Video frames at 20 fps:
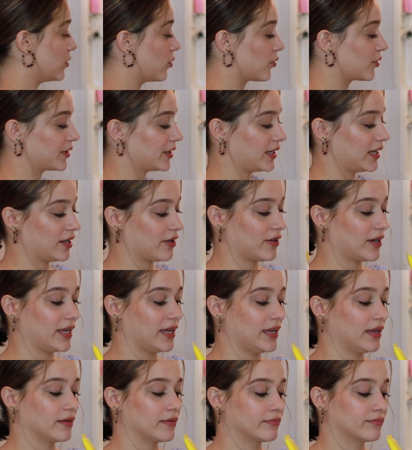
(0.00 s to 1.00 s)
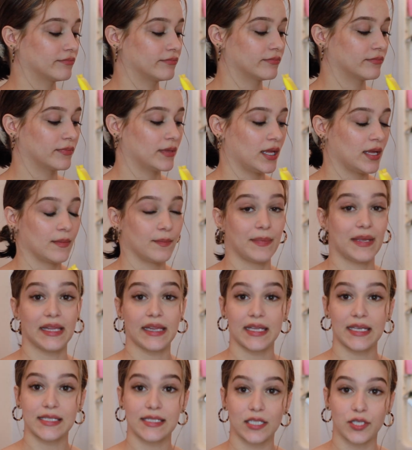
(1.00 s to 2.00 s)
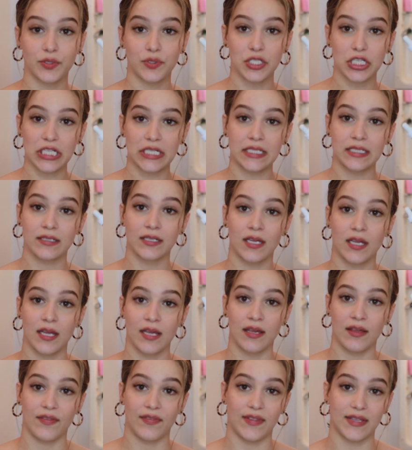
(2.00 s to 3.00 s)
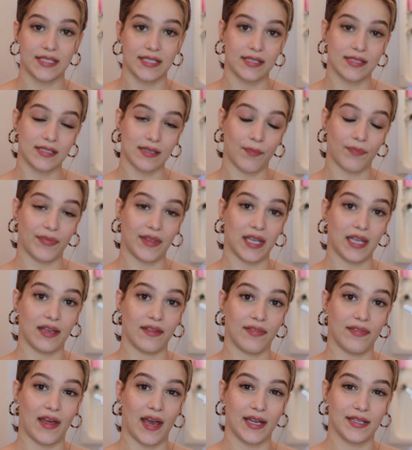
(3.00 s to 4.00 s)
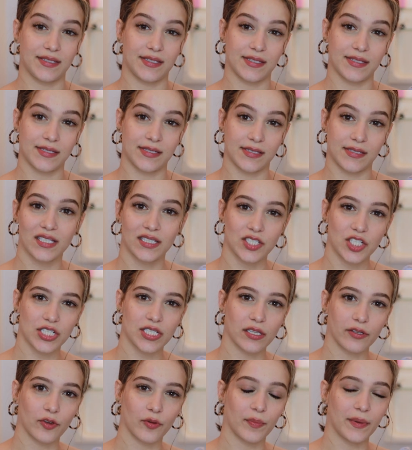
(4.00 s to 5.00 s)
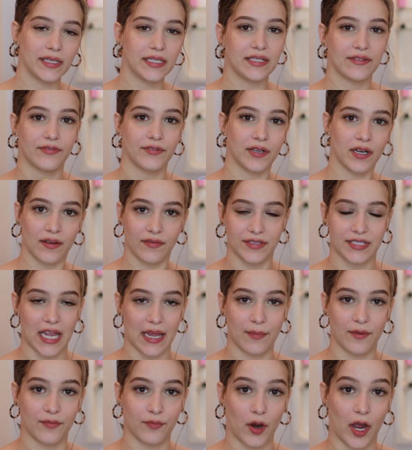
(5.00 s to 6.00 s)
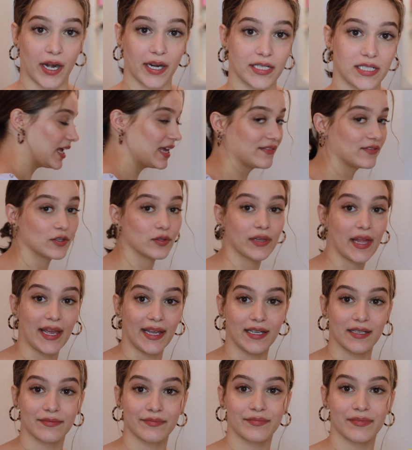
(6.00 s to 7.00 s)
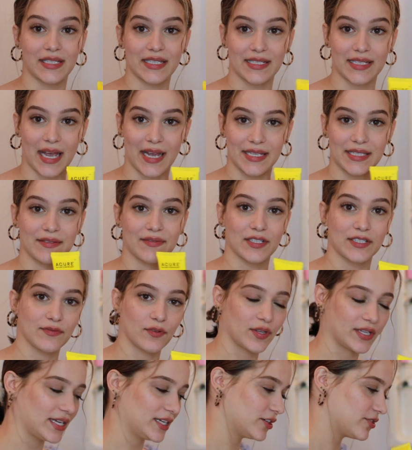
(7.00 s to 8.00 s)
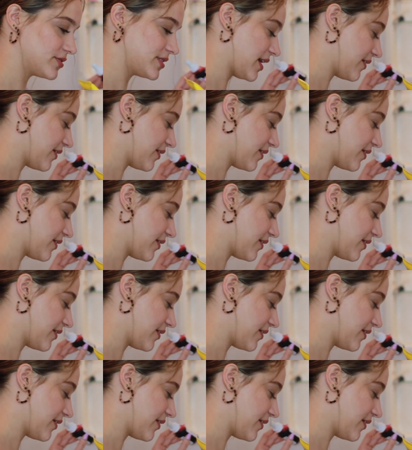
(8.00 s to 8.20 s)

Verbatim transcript: ordinary peeling solution, this is something that's just a little bit different of a type of product if you like these kinds of exfoliators.